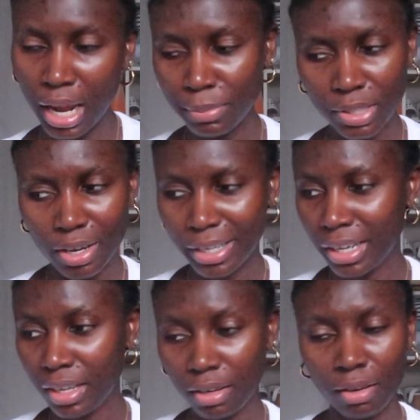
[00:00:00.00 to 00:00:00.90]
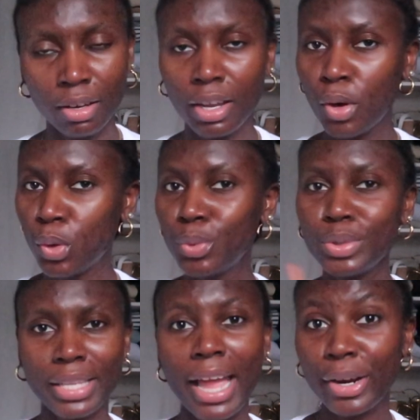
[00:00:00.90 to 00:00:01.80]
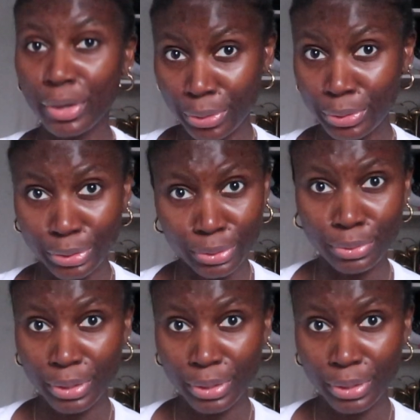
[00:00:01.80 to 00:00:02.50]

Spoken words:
I'm talking, who is that girl glow?